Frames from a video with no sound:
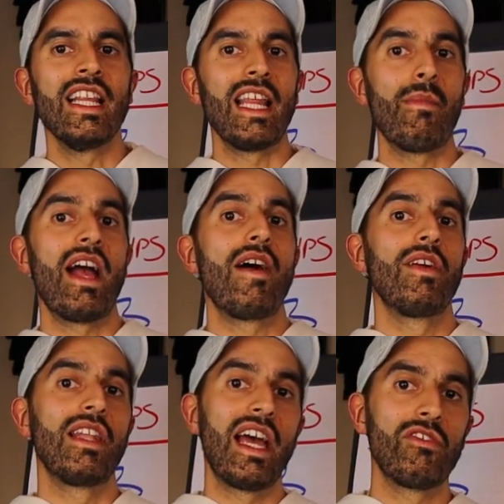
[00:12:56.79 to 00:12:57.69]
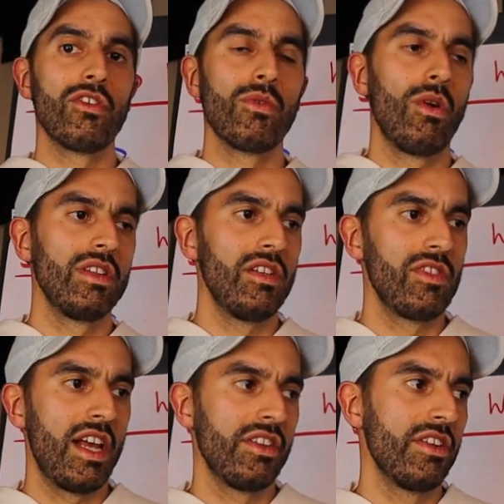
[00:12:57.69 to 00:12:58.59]
they might have a lesser quality
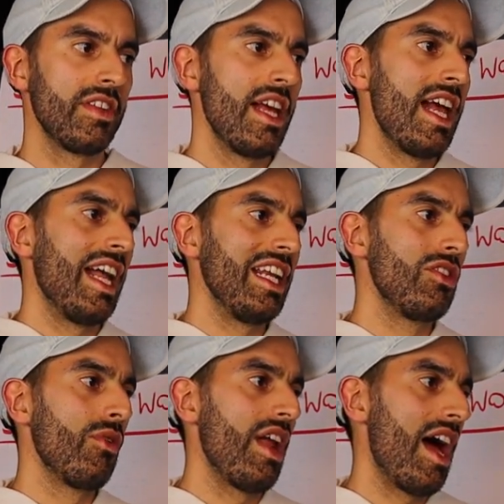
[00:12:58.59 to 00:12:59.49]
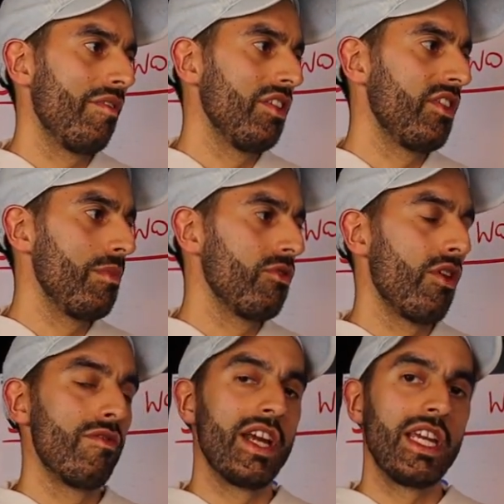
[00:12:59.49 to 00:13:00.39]
standards and they don't have the same sort of